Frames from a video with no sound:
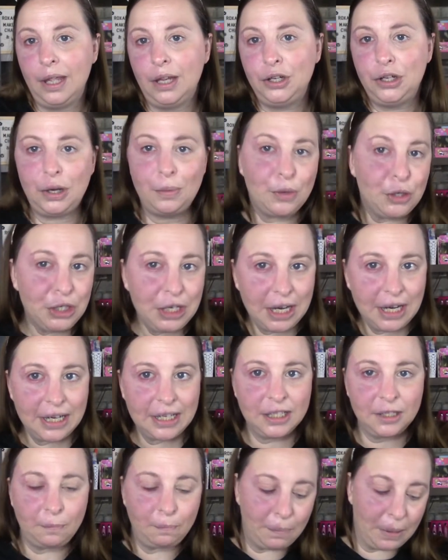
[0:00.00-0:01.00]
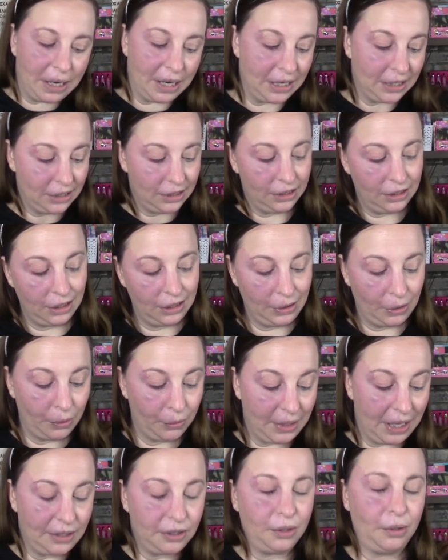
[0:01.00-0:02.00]
shimmer shades, but, you know,
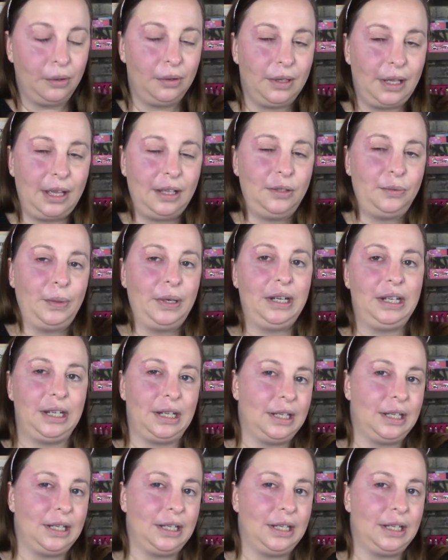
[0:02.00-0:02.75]
that's what it